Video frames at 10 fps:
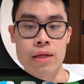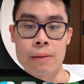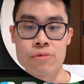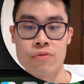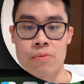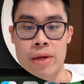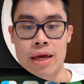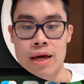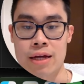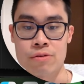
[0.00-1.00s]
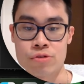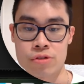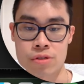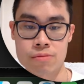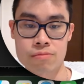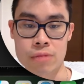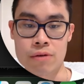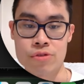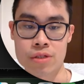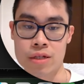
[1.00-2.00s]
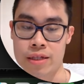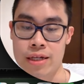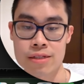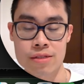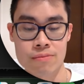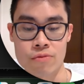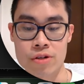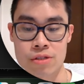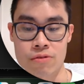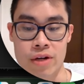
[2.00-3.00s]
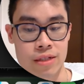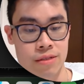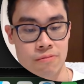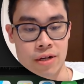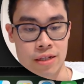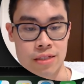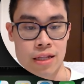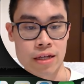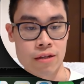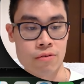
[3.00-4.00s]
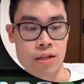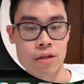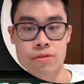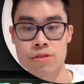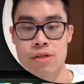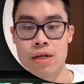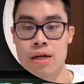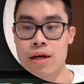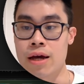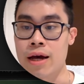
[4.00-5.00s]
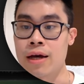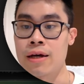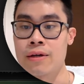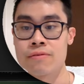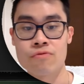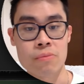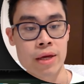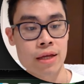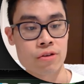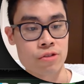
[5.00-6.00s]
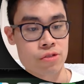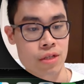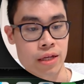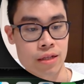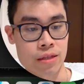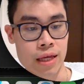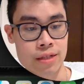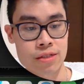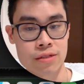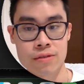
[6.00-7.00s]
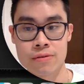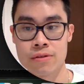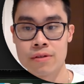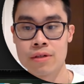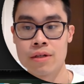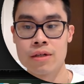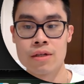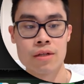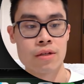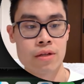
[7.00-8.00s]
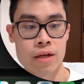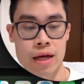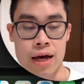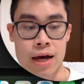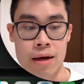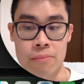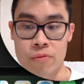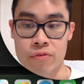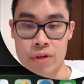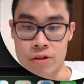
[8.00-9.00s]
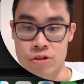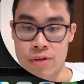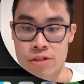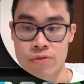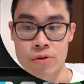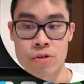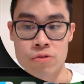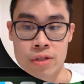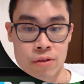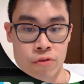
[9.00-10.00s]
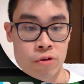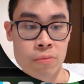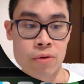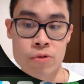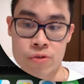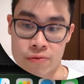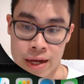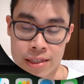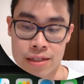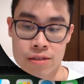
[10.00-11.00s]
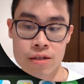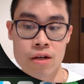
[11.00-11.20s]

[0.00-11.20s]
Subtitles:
Yeah, so from here, I'll just click this voice, Grace, right, because I like it quite a lot. And from here, you can just click next. We've clicked on transfer call to another phone number, which we've added.